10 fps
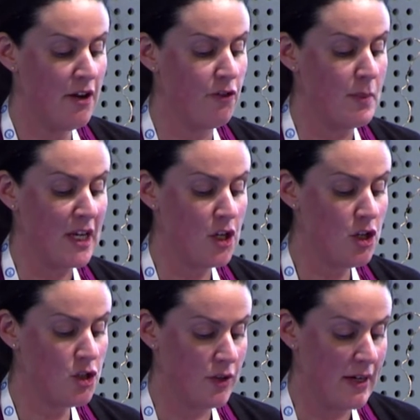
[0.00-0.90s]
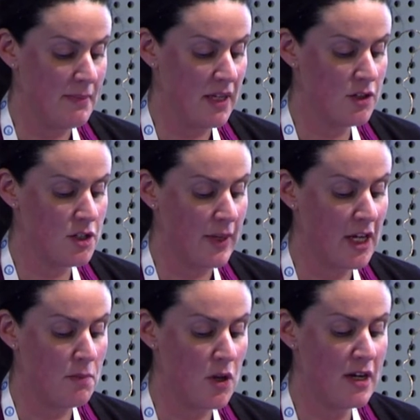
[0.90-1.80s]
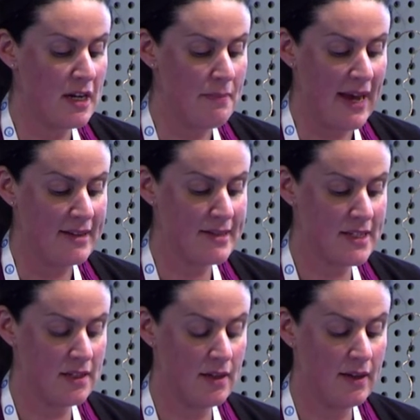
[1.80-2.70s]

from acute treatment to a community-based